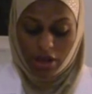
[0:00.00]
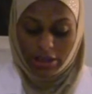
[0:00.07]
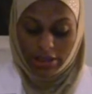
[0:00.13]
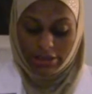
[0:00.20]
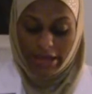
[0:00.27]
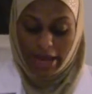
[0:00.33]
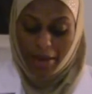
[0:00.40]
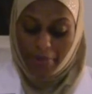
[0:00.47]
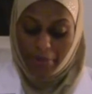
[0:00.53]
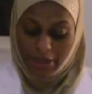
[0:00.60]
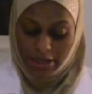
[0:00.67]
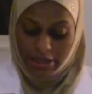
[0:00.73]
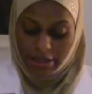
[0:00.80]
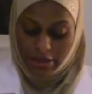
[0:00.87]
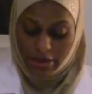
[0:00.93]

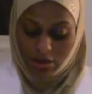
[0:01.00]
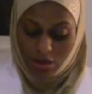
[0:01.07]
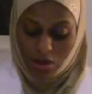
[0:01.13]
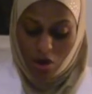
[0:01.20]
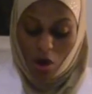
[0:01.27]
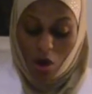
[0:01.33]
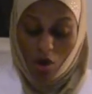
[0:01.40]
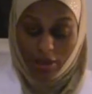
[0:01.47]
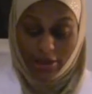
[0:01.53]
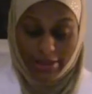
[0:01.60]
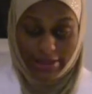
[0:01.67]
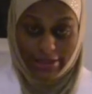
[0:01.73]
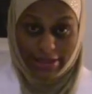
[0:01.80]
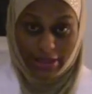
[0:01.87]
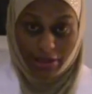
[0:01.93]
Diabetes on
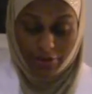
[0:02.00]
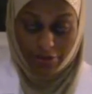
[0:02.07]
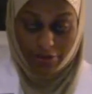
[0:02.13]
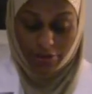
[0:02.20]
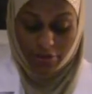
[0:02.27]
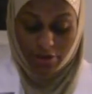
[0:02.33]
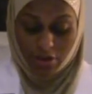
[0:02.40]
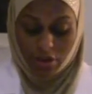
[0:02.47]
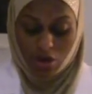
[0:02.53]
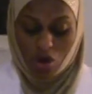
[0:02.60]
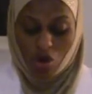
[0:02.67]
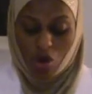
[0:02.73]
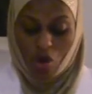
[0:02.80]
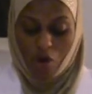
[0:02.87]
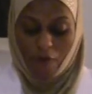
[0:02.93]
itself
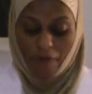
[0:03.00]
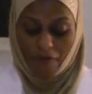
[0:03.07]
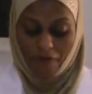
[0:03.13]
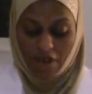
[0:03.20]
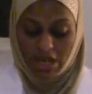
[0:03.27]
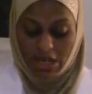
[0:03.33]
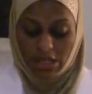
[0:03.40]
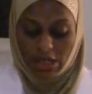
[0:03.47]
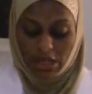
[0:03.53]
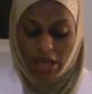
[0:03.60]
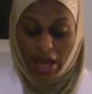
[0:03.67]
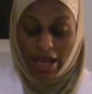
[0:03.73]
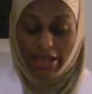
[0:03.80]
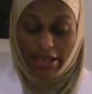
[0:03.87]
confers an